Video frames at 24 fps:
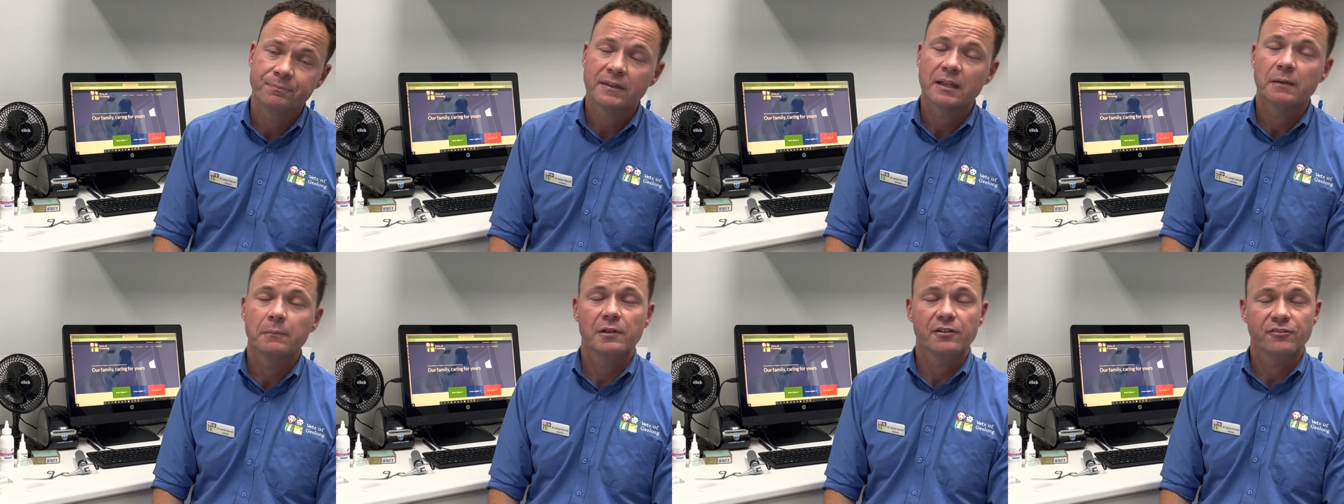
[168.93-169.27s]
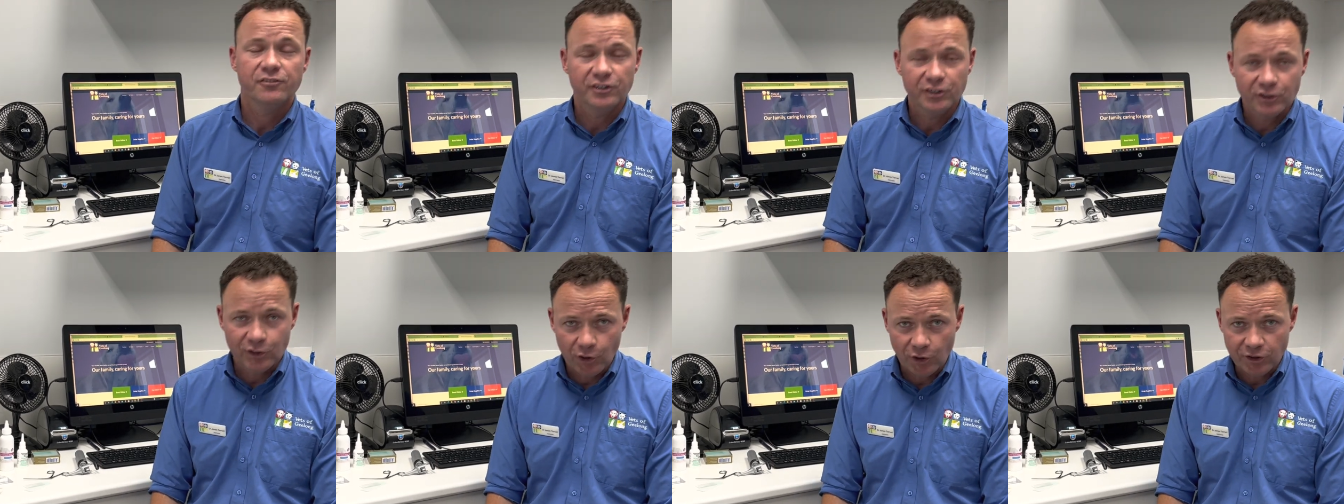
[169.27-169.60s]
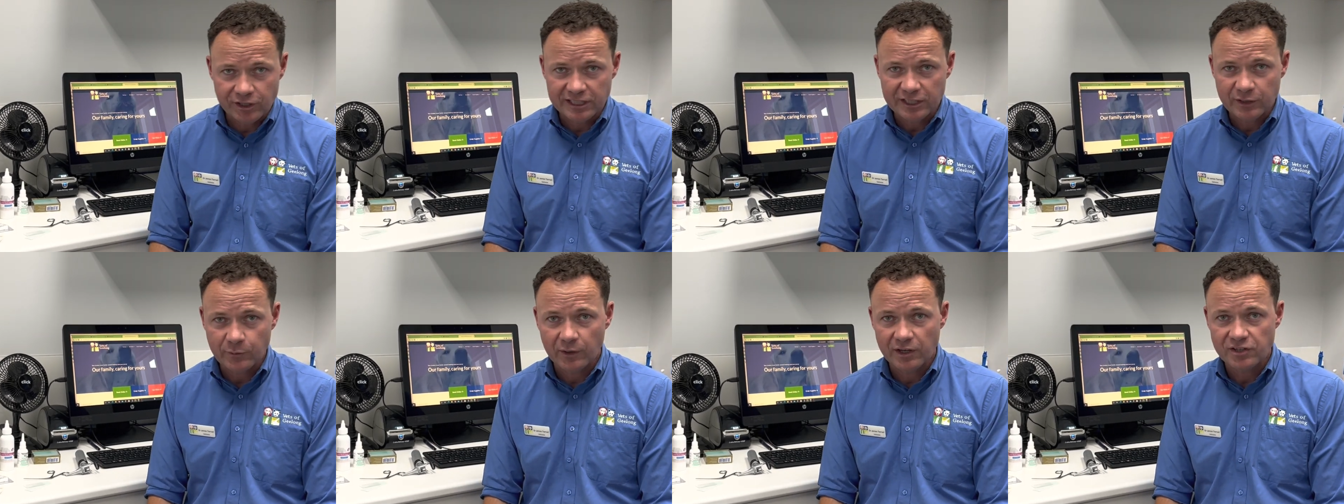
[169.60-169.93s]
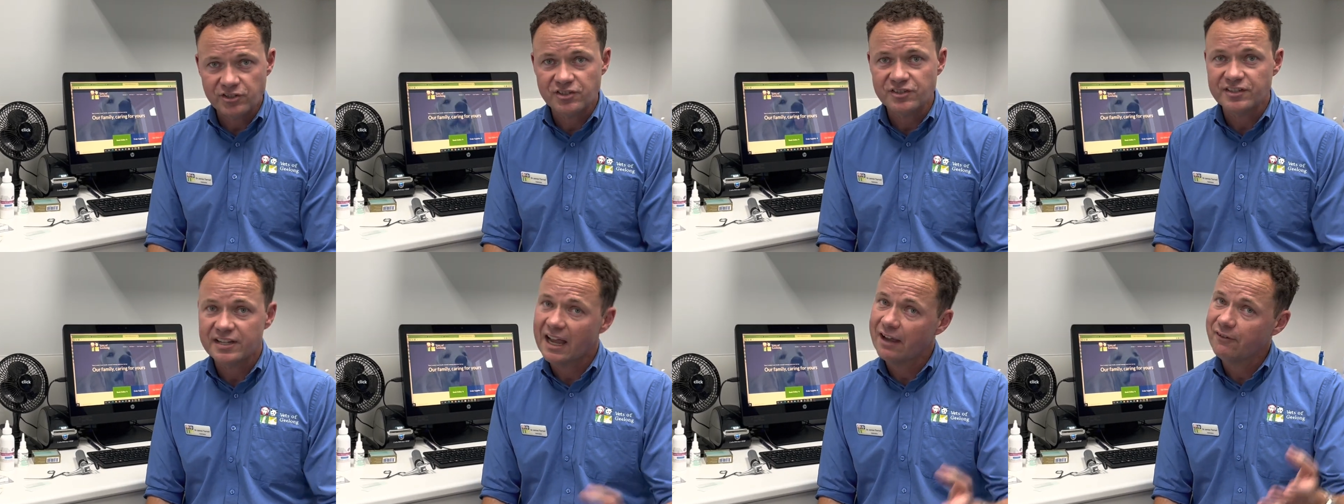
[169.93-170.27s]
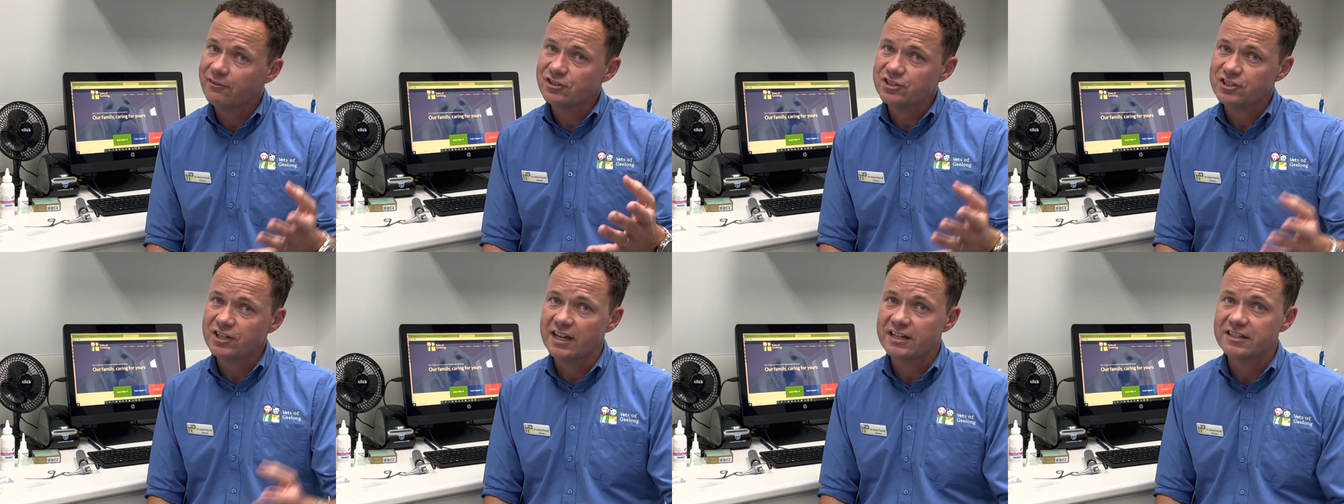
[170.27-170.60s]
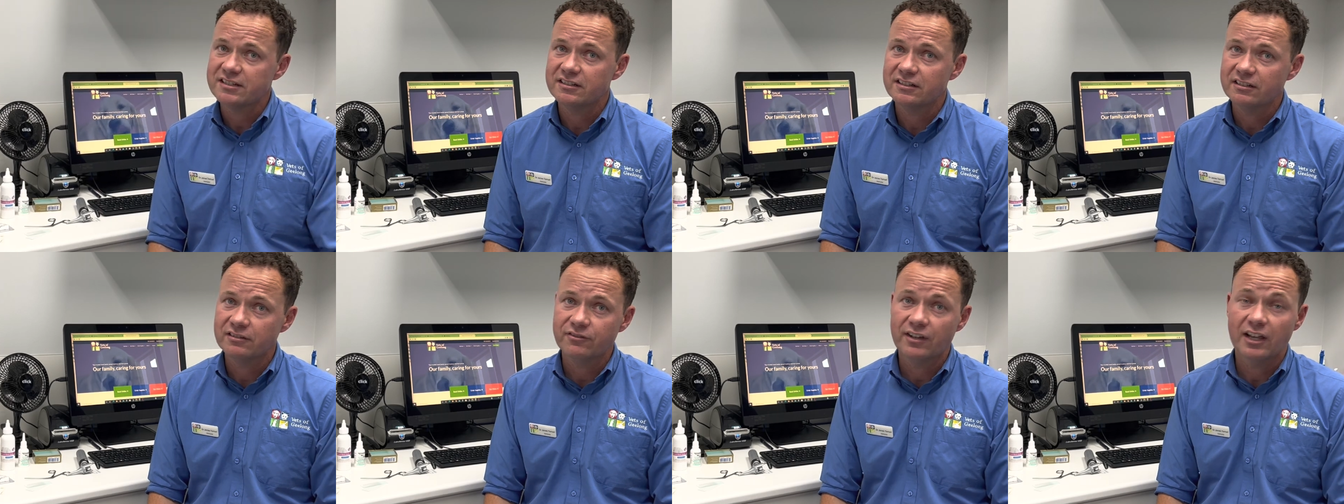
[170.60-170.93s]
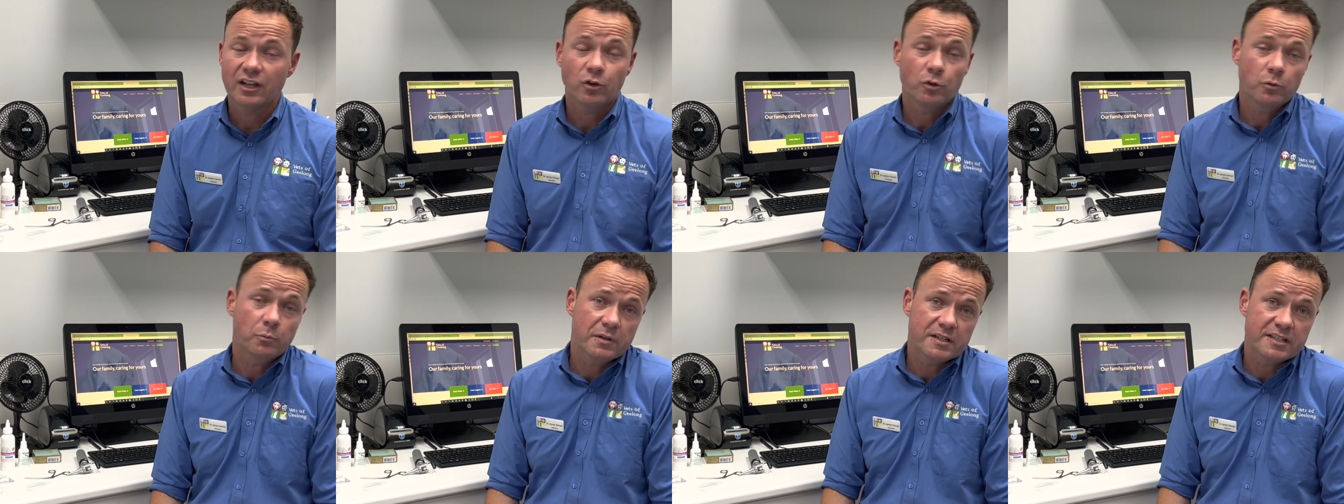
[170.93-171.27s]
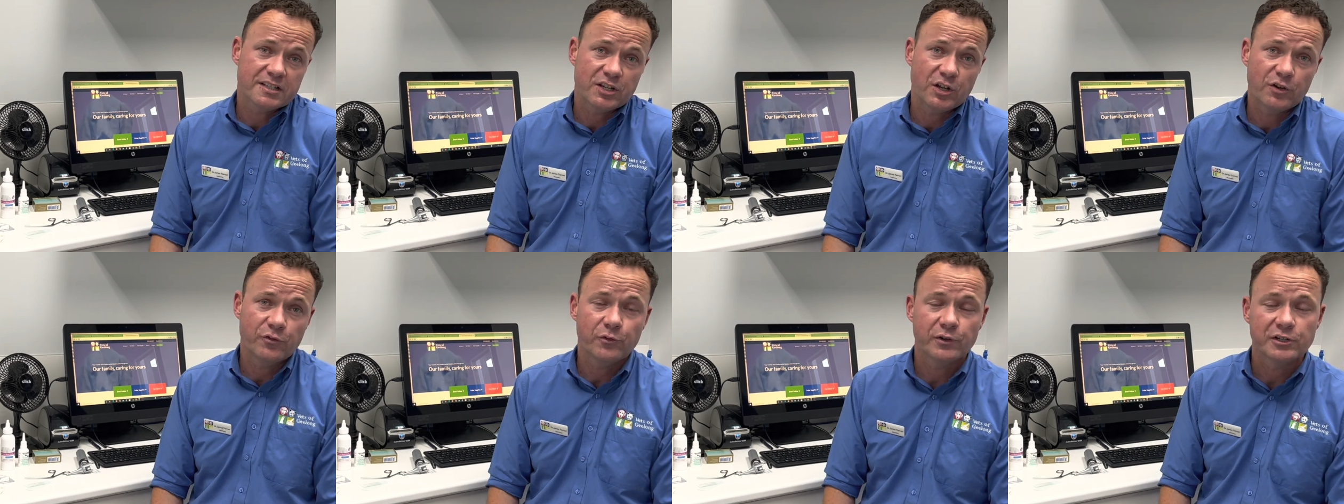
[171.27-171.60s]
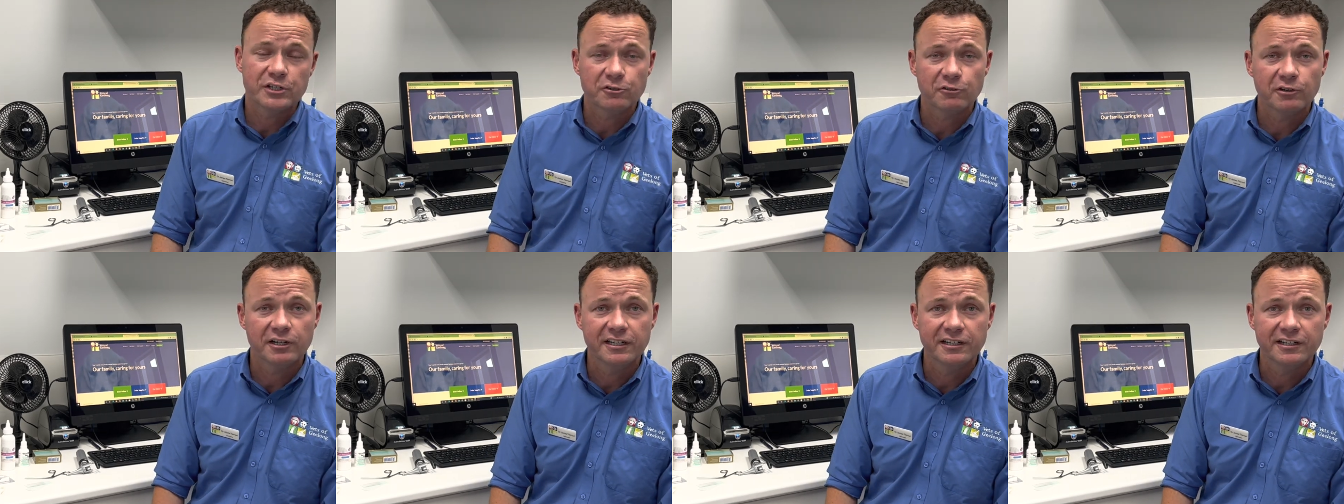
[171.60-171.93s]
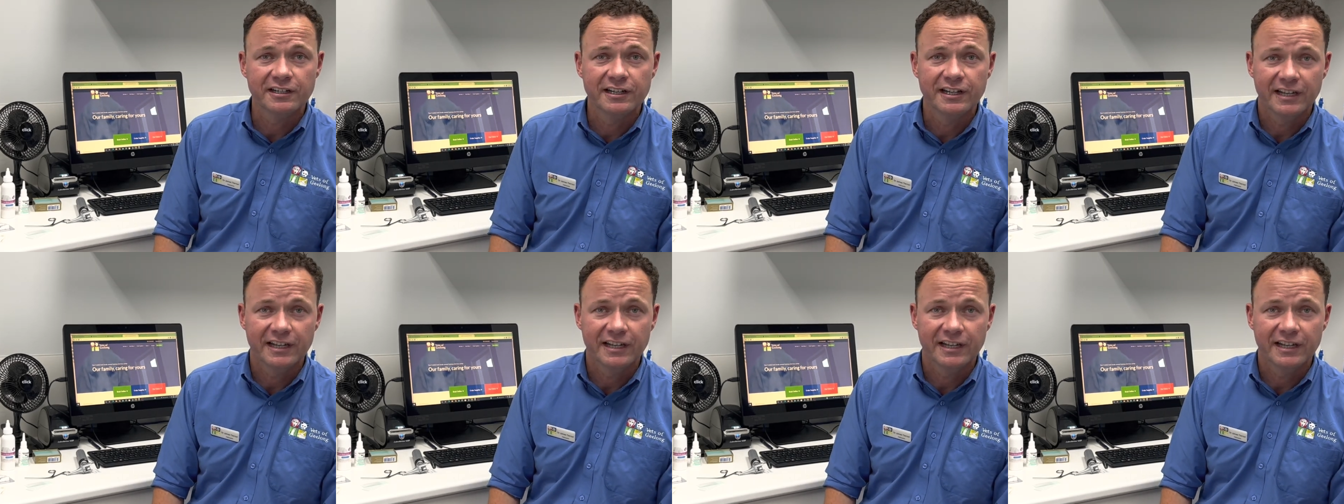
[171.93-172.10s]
If you've got any questions, have a chat to your vet or myself when you're in, and